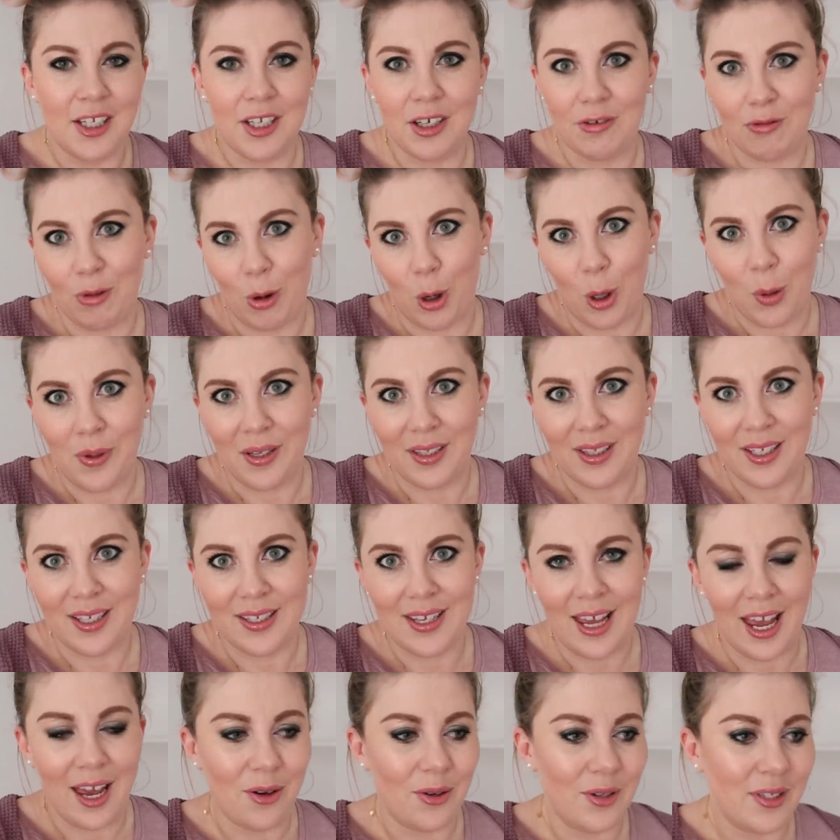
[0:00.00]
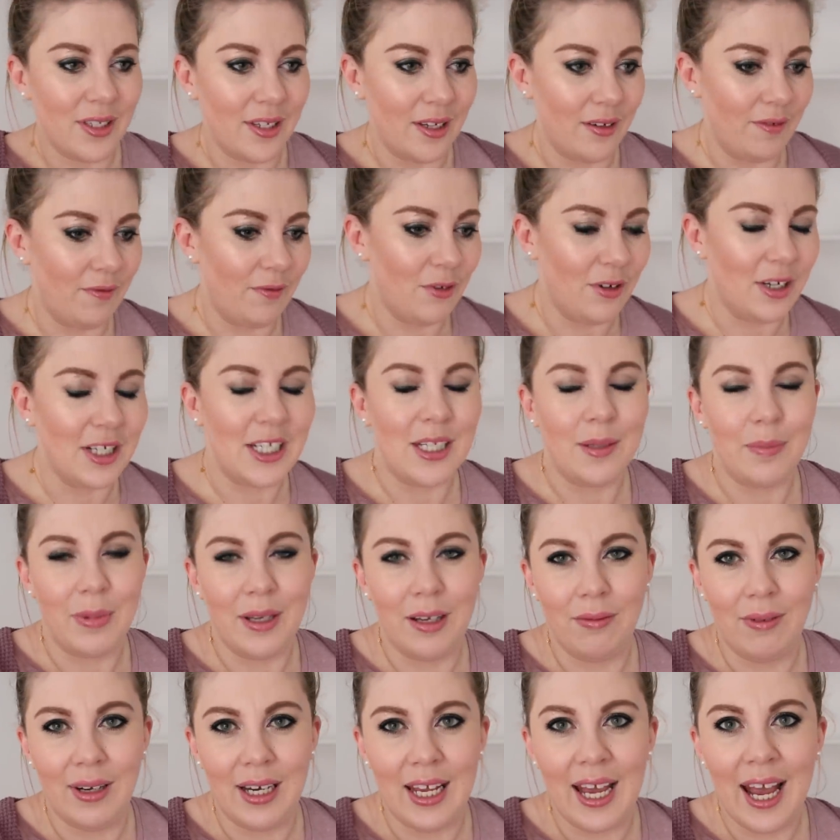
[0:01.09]
to grow up in this house and for it to
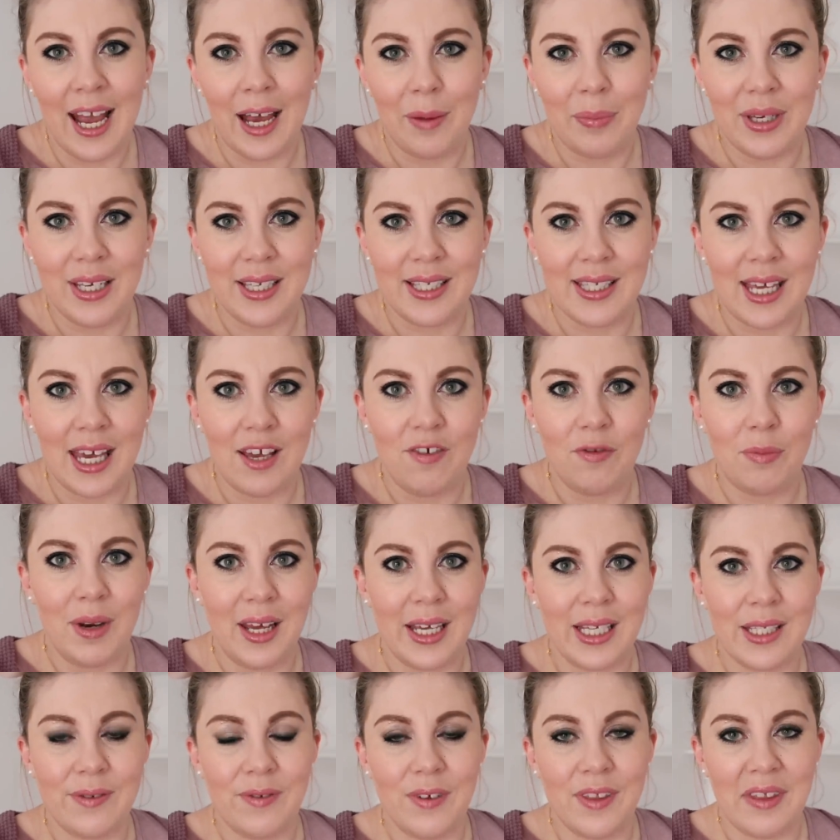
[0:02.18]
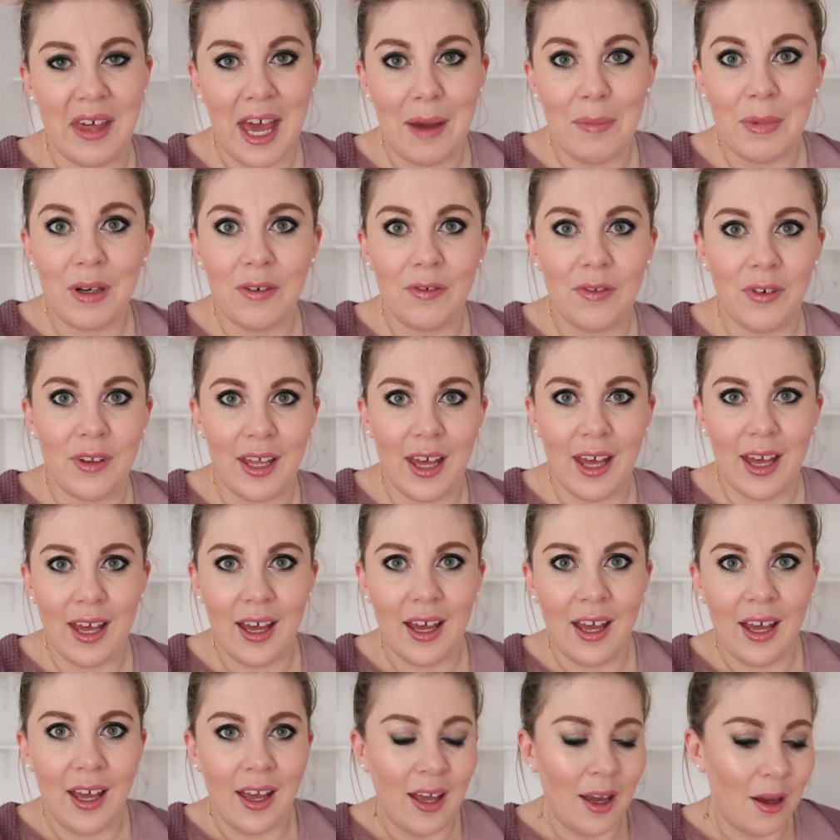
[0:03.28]
be a really happy, safe place for them and for
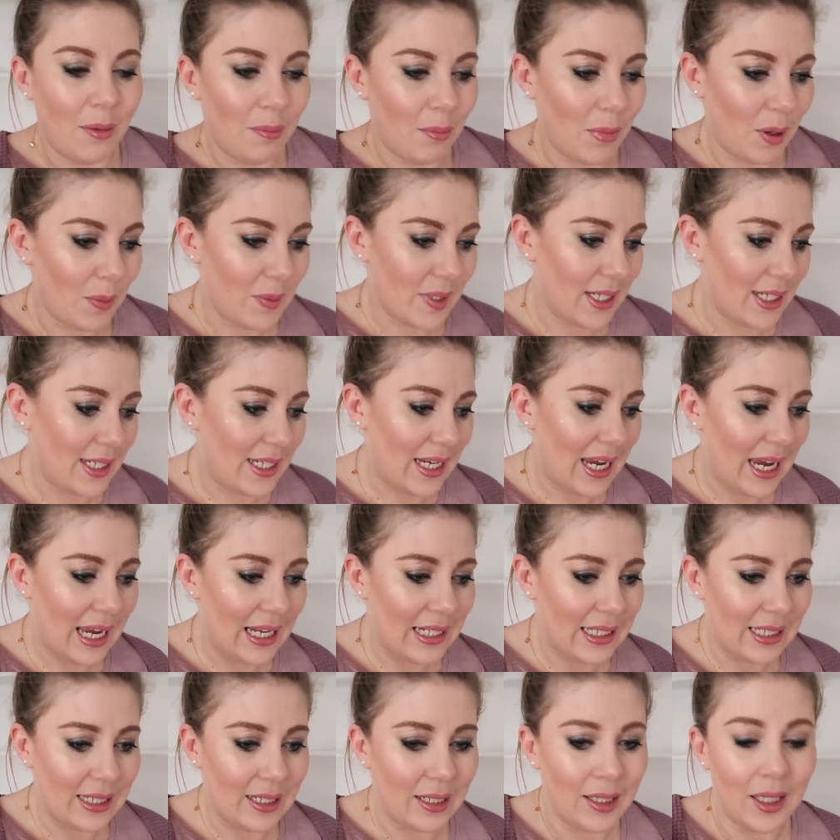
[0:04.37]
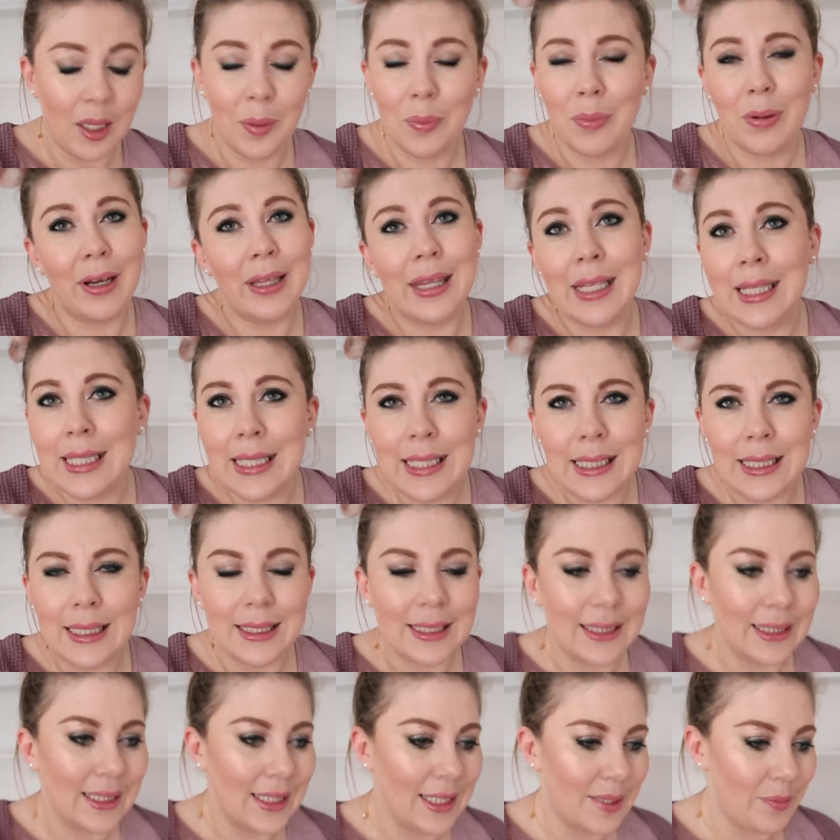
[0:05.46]
their mums and dads and brothers and
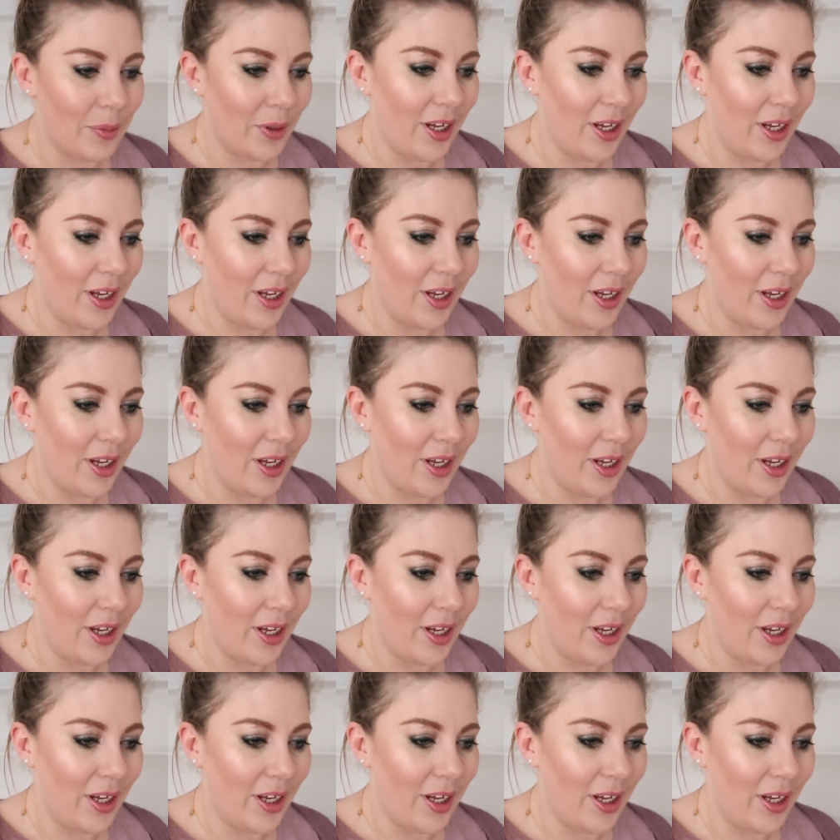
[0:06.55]
sisters.